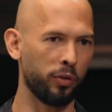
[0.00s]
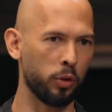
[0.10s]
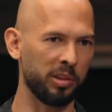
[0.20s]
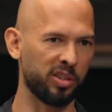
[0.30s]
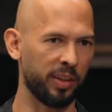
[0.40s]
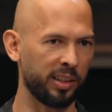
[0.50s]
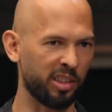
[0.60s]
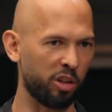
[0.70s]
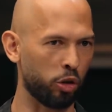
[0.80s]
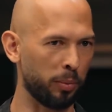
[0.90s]
of human
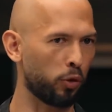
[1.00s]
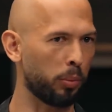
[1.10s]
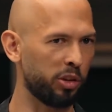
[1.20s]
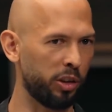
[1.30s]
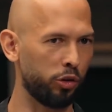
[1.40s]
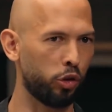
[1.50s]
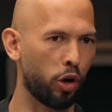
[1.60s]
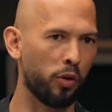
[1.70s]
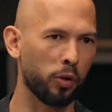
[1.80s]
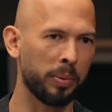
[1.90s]
civilization before machines
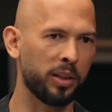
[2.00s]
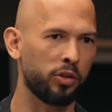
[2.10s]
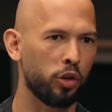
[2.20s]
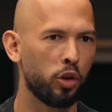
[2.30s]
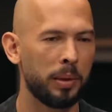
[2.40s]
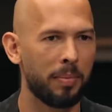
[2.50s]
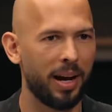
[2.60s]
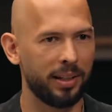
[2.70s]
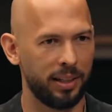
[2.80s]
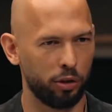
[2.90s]
took over, because the human
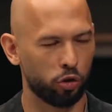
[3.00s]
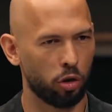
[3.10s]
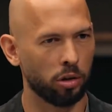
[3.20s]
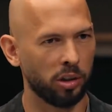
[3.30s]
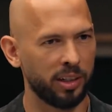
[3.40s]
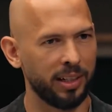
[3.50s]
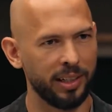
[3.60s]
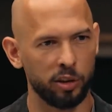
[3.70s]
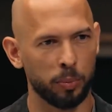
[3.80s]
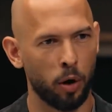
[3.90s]
mind needs struggle and it
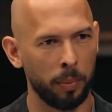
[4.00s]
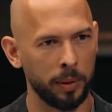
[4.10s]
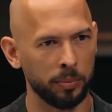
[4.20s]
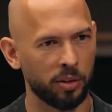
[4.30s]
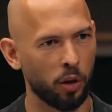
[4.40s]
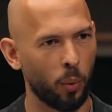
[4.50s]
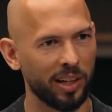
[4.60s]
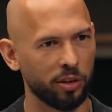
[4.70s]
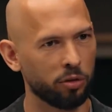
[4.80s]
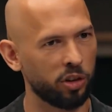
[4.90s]
needs problems.
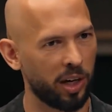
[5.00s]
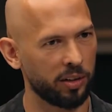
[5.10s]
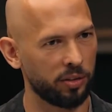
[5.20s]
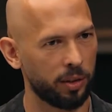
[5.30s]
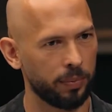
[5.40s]
Otherwise, it rejects